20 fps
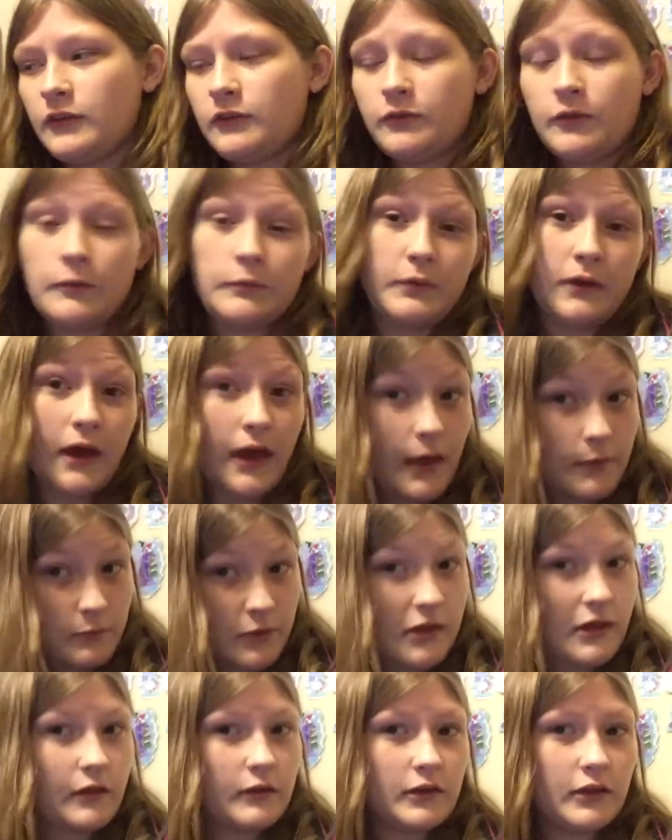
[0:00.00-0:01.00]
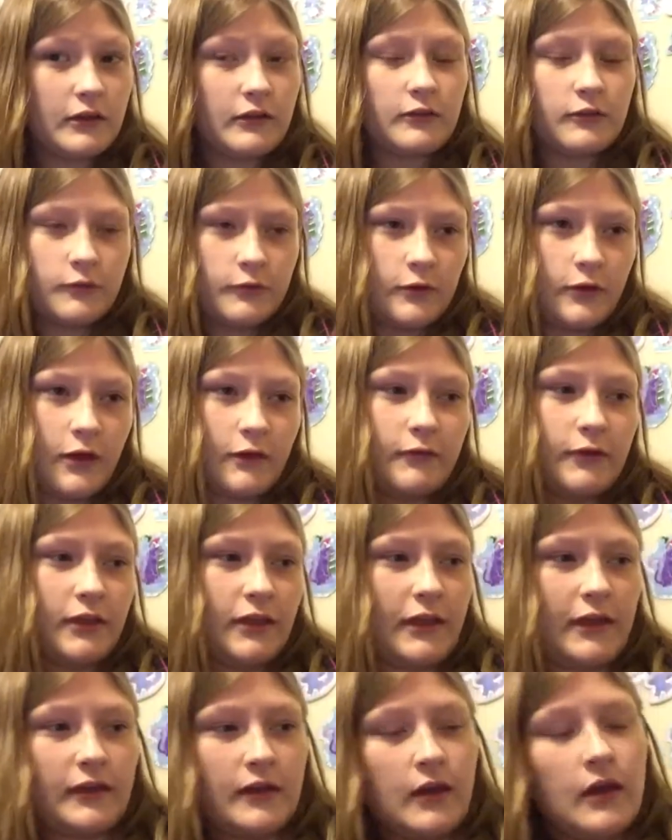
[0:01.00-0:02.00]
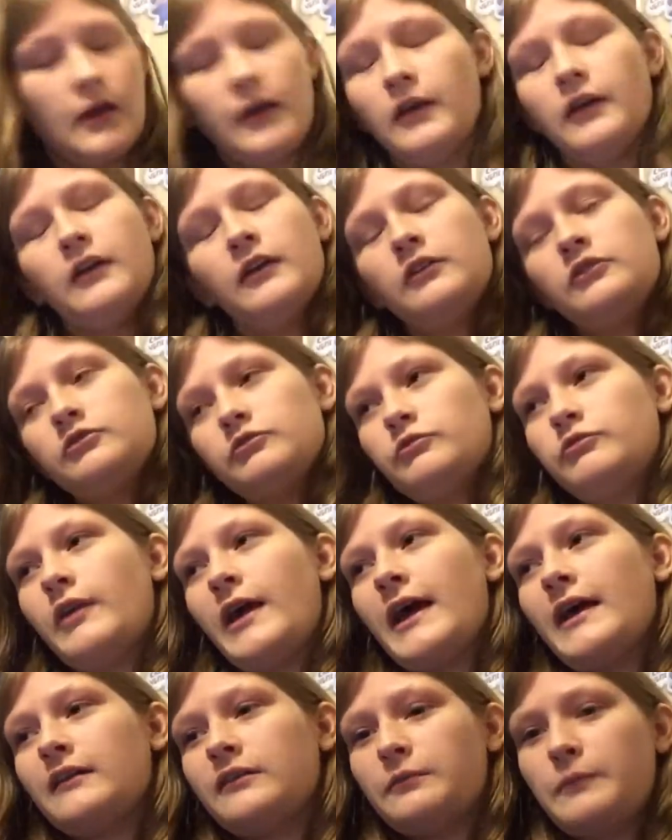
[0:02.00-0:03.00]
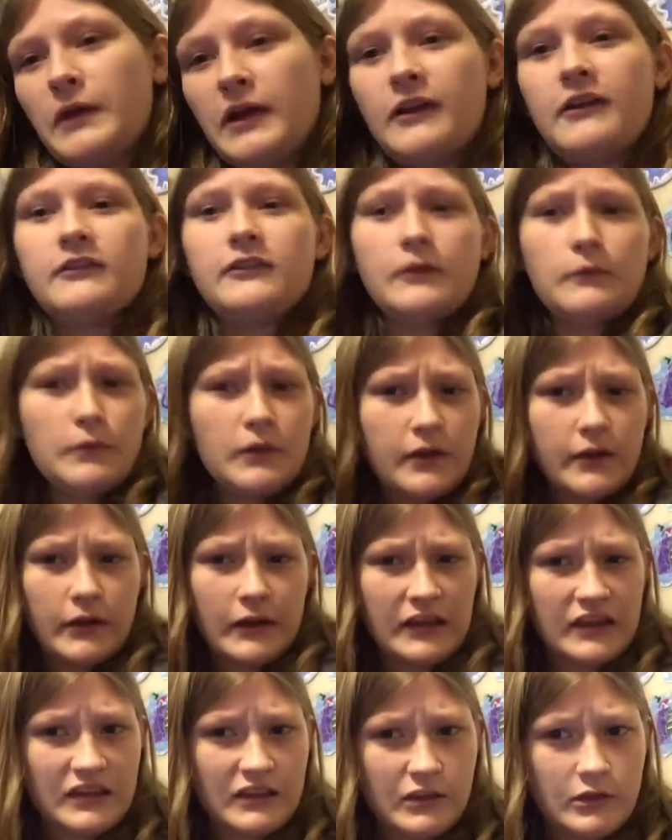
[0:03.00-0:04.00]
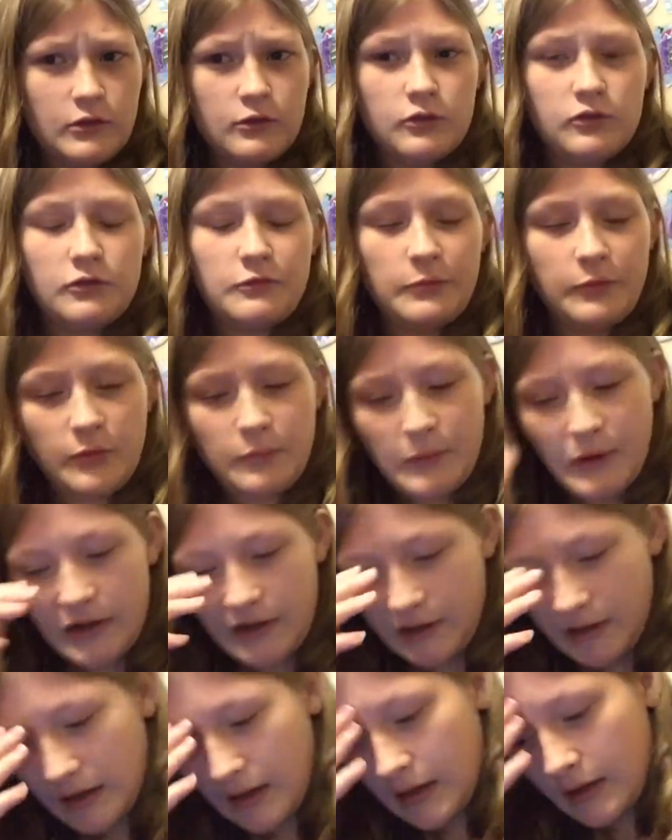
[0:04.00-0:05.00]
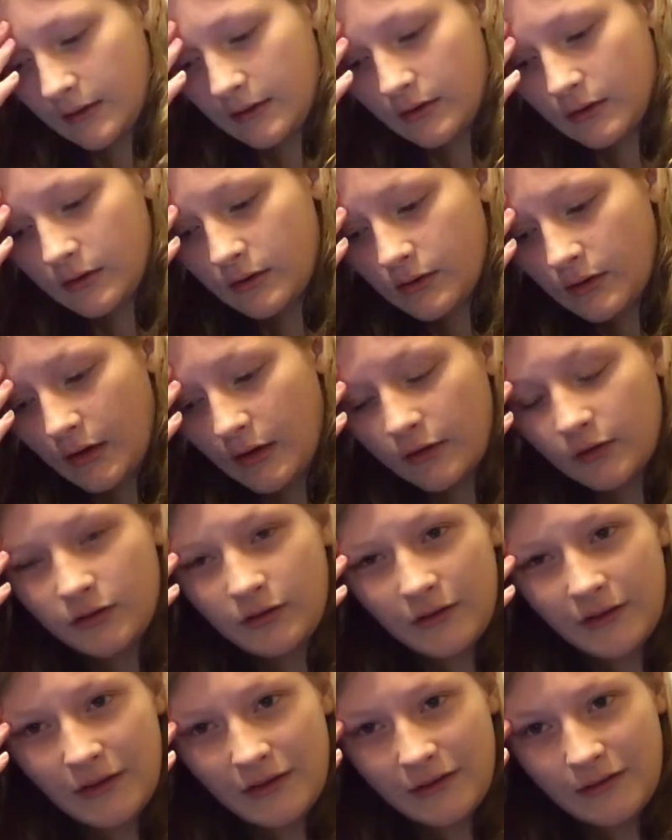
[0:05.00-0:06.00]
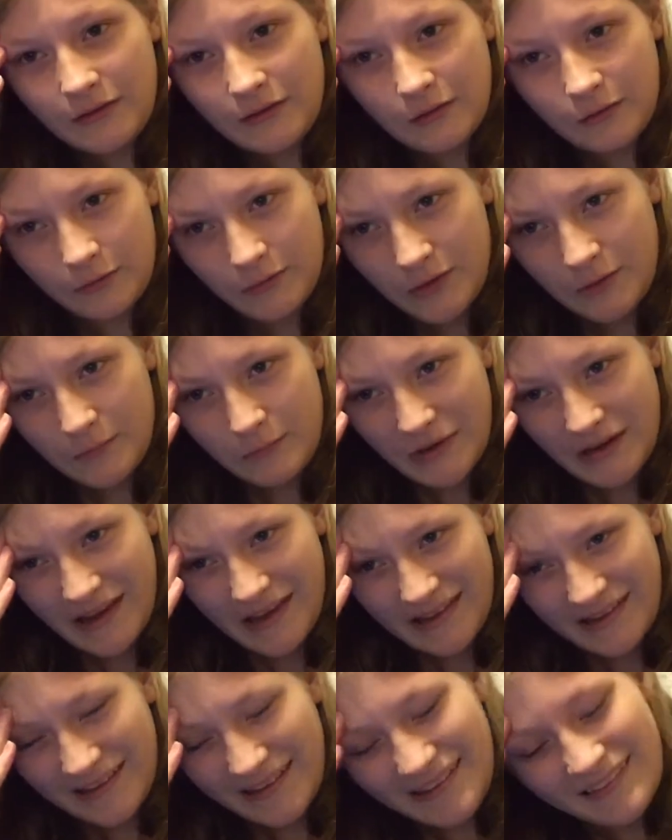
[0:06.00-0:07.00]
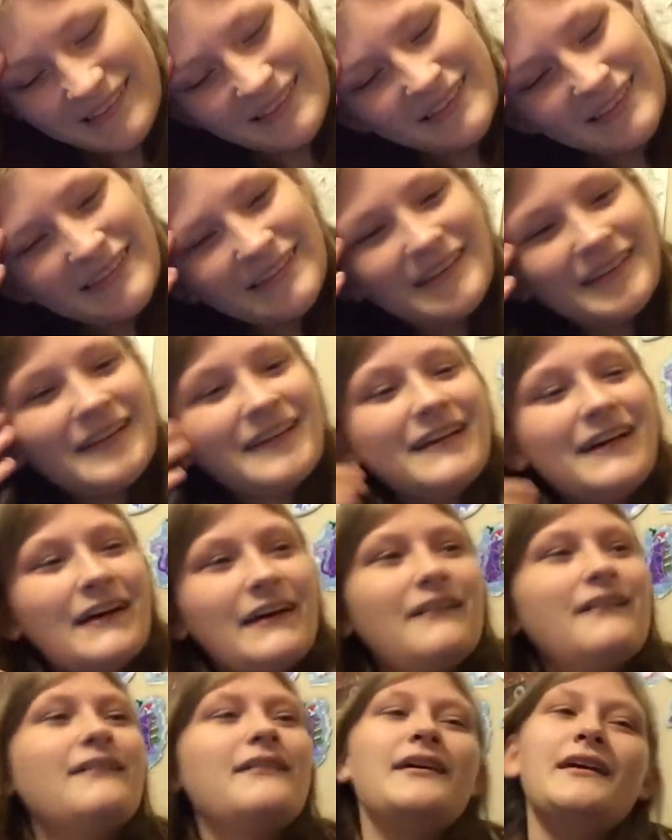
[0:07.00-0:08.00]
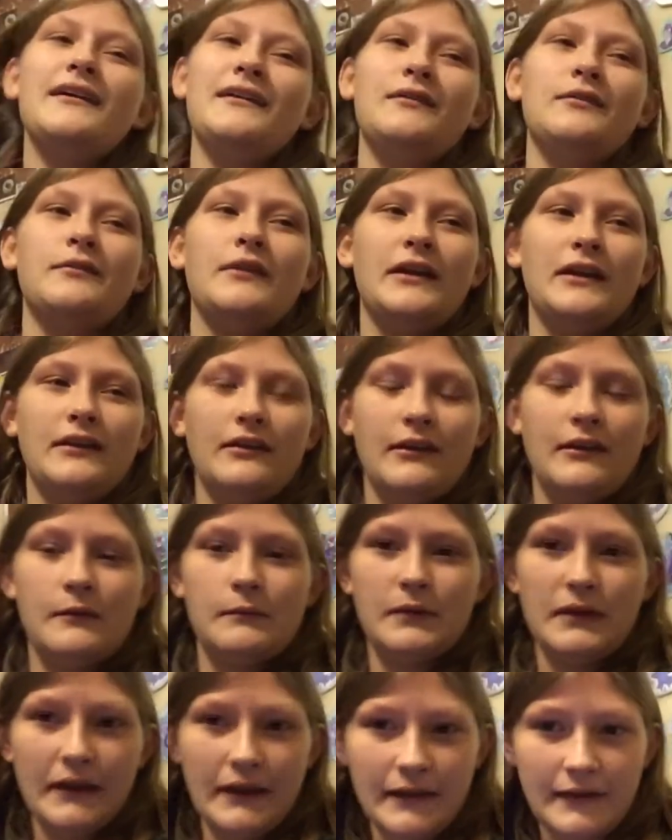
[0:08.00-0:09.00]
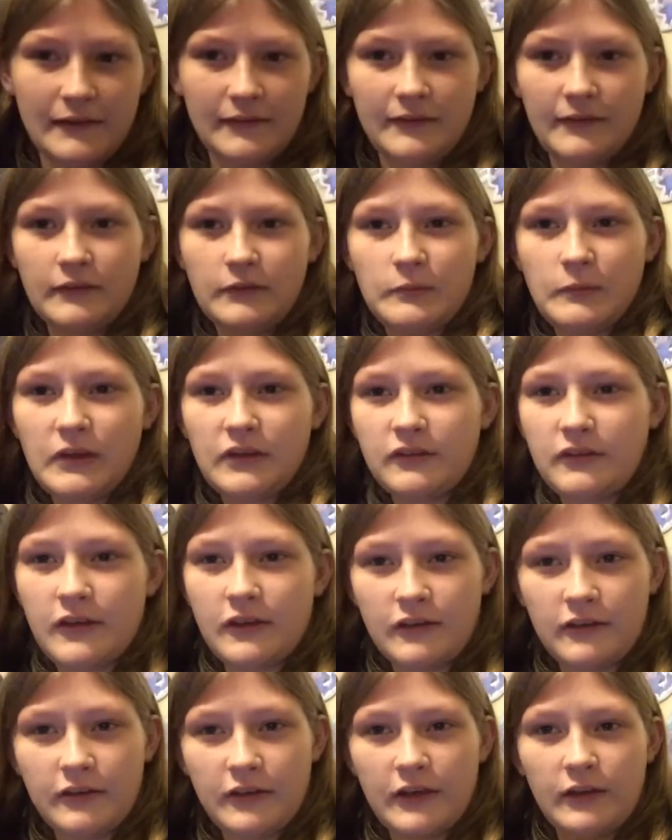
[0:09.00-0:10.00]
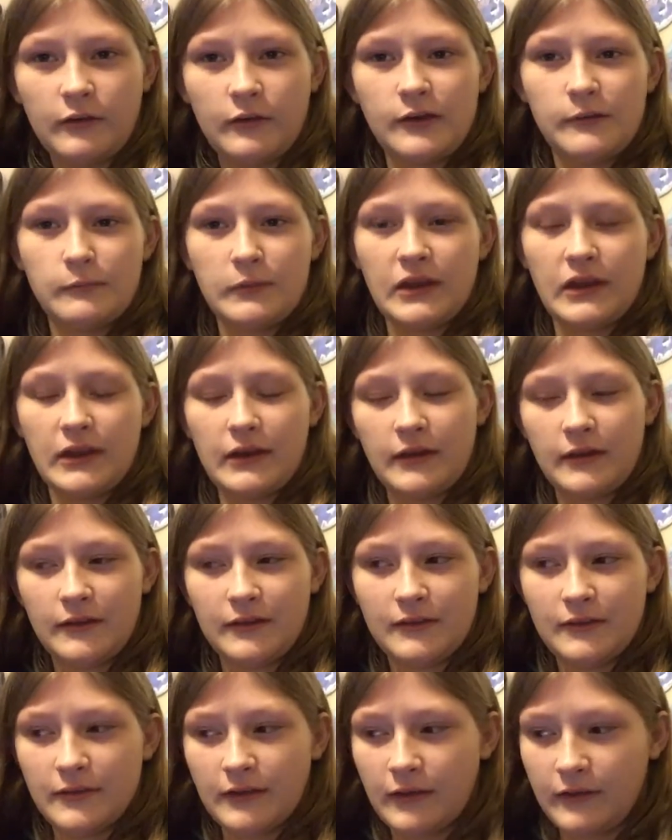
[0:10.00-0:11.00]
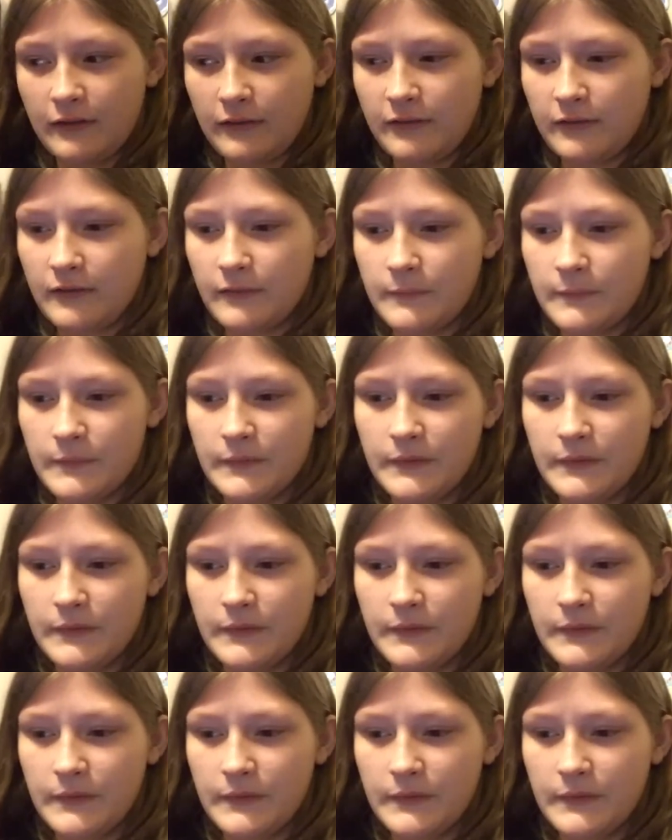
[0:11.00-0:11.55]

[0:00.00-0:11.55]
as fruit, but I'm counting it as fruit. I really like raspberries, and I've been on a huge blueberry kick. I also like green bananas. I don't like regular bananas as much. I just like green bananas because